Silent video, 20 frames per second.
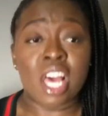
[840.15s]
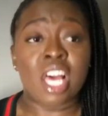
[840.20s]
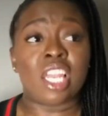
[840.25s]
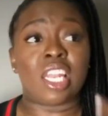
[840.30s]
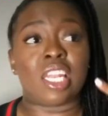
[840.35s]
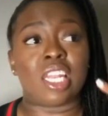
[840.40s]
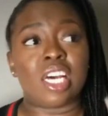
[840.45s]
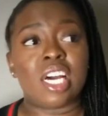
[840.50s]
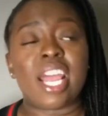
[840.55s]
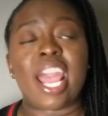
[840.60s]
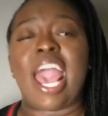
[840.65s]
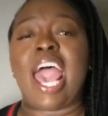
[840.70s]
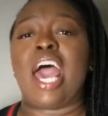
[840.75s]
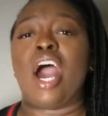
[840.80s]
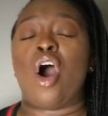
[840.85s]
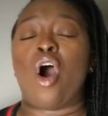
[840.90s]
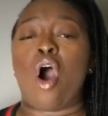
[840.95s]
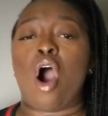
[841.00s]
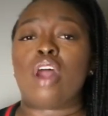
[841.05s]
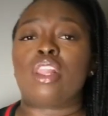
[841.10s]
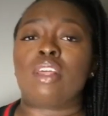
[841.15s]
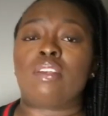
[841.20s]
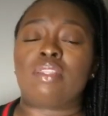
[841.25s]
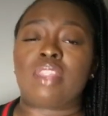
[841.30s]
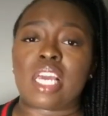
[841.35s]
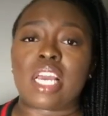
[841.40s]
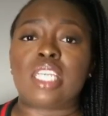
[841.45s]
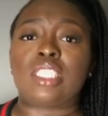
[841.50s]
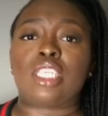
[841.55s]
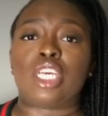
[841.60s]
Look at all the
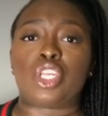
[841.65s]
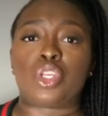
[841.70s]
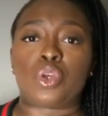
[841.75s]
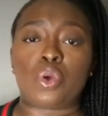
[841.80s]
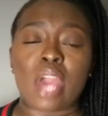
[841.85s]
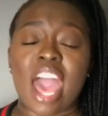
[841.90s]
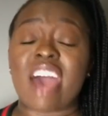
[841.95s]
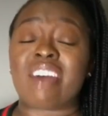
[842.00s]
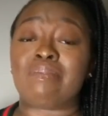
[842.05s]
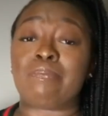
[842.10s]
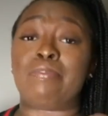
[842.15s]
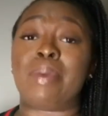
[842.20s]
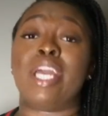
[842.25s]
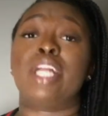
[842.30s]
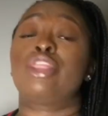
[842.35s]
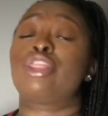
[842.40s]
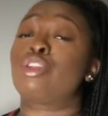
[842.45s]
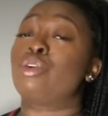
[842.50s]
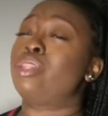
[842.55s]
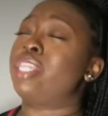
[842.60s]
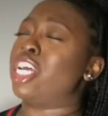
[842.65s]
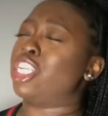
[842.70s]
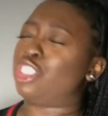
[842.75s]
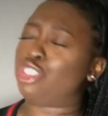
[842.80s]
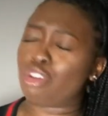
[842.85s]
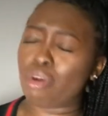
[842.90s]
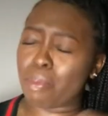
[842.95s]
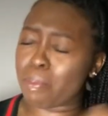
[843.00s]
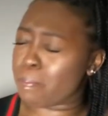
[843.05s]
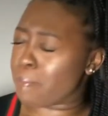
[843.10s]
things that you have been through, that
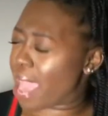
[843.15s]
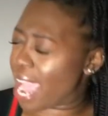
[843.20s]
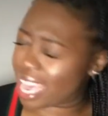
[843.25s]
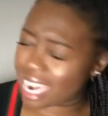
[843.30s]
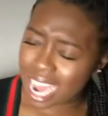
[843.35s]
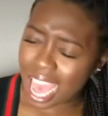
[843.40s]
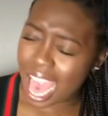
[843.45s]
you made it